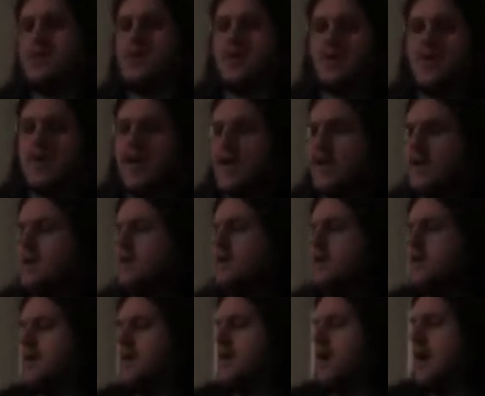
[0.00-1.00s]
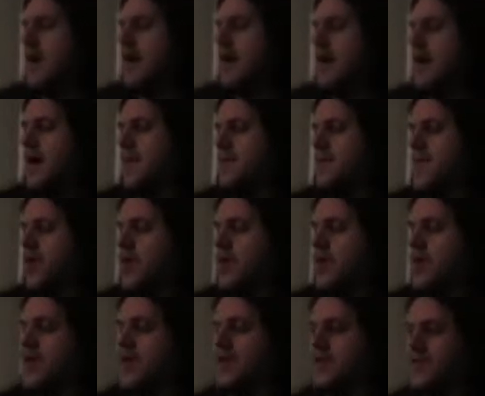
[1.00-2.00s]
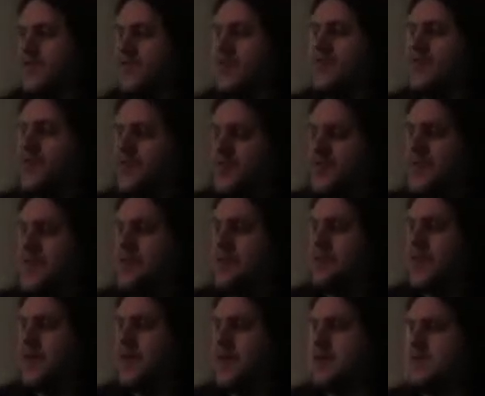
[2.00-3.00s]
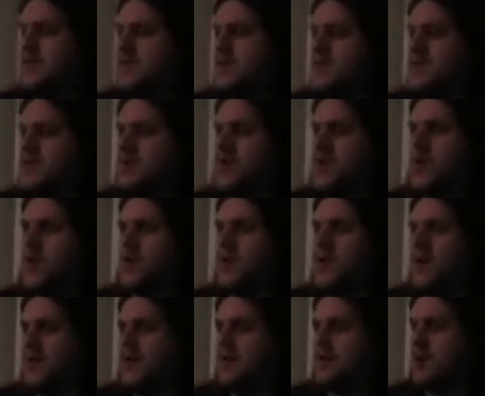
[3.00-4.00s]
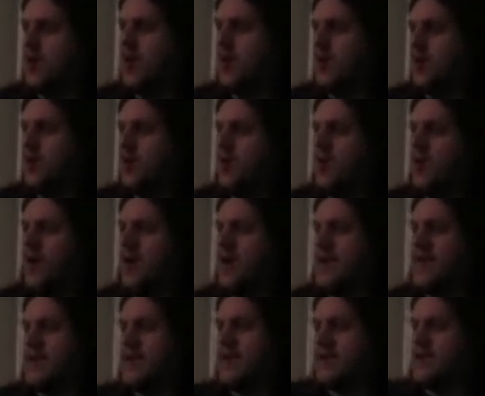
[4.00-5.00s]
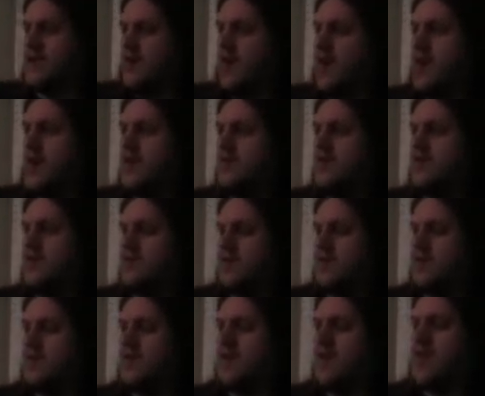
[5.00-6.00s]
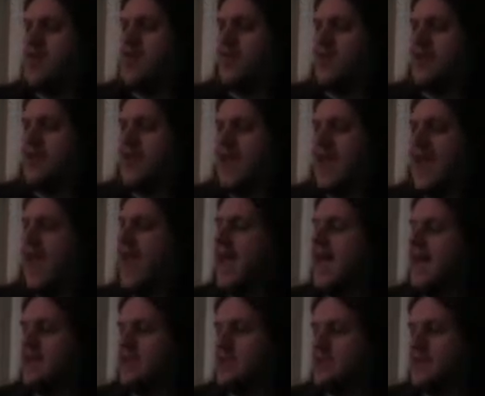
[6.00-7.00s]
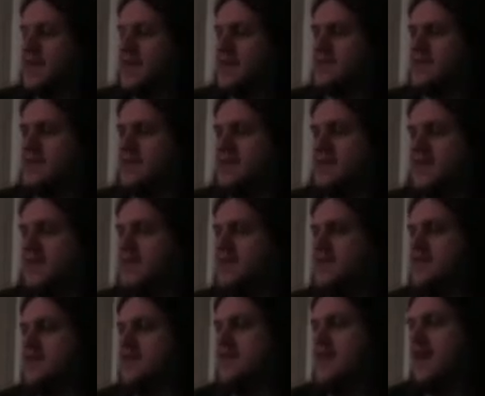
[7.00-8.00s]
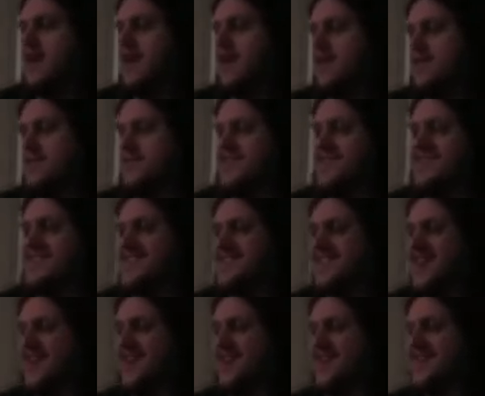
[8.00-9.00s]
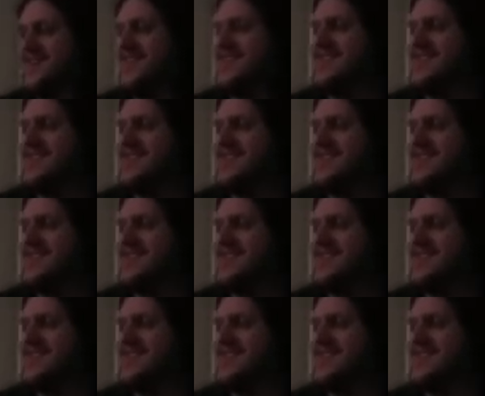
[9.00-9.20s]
right. But we're going to flip it so that our 1 is on the and basically. So